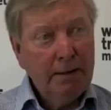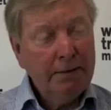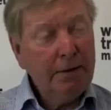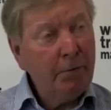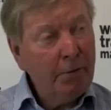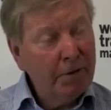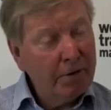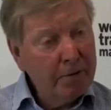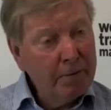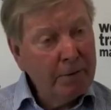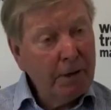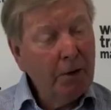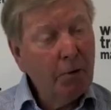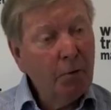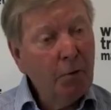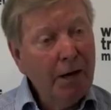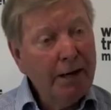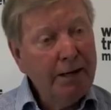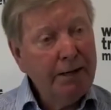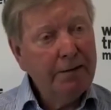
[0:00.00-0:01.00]
I think we've come a
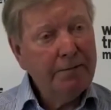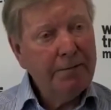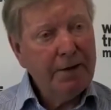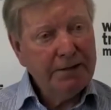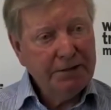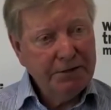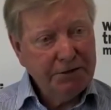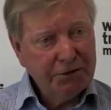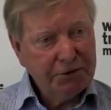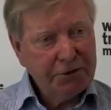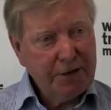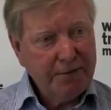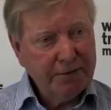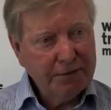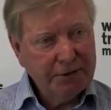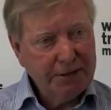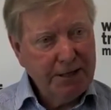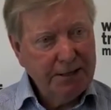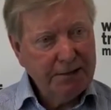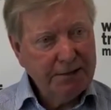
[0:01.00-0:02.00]
long way in Advantage
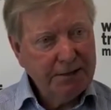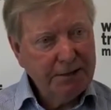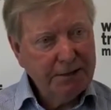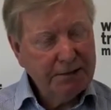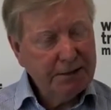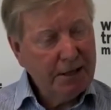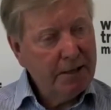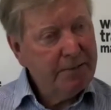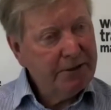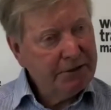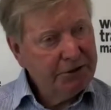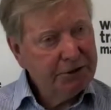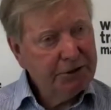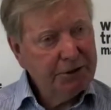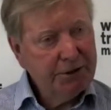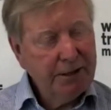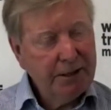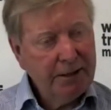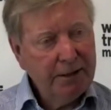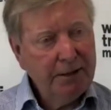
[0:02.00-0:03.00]
Travel Centres. I
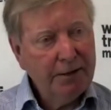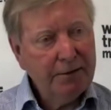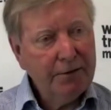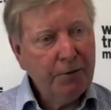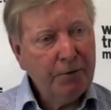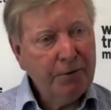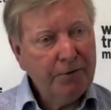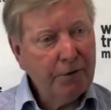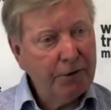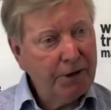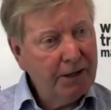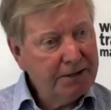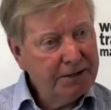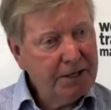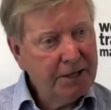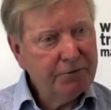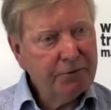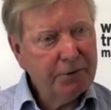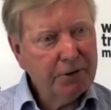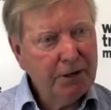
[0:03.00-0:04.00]
mentioned earlier that we've got
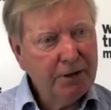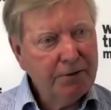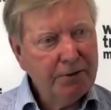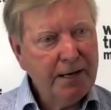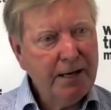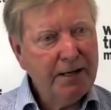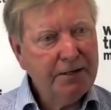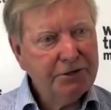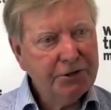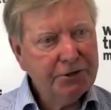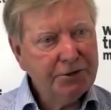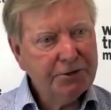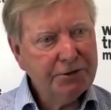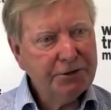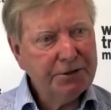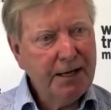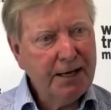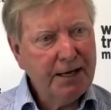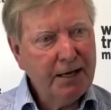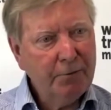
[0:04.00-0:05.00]
800
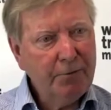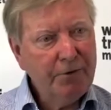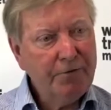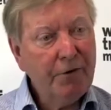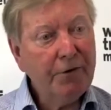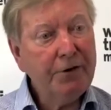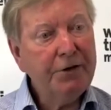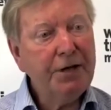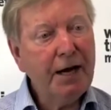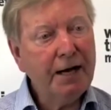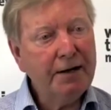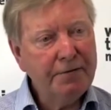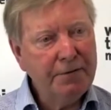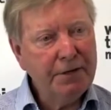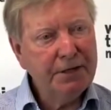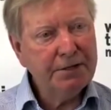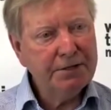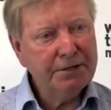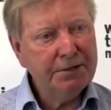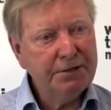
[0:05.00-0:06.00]
locations now. We're very
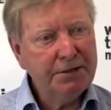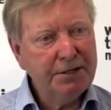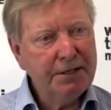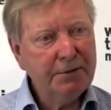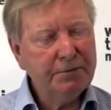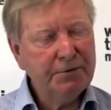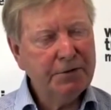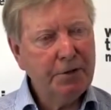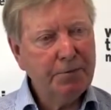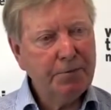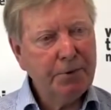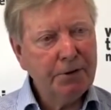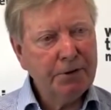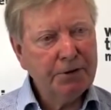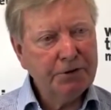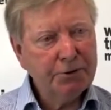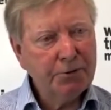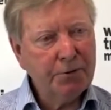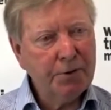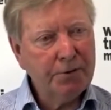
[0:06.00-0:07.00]
diverse in terms of the
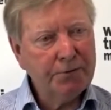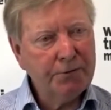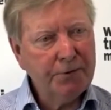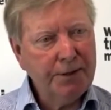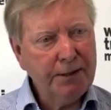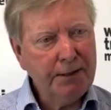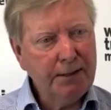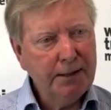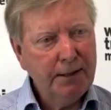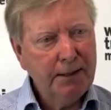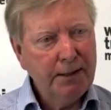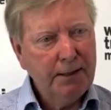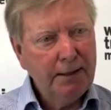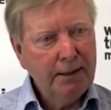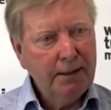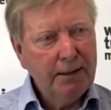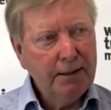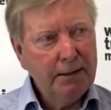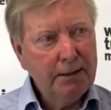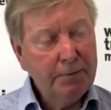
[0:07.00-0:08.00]
products we're offering,
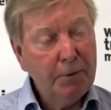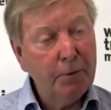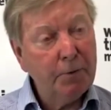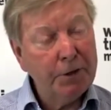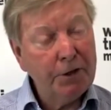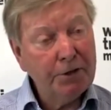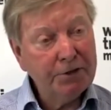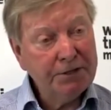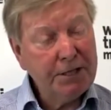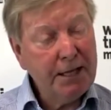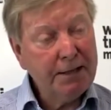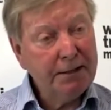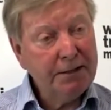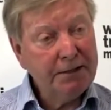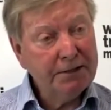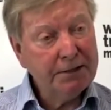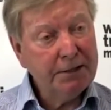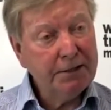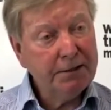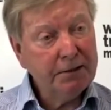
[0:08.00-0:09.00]
but we're not
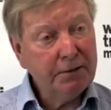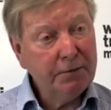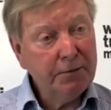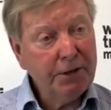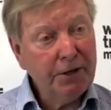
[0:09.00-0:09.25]
standing still.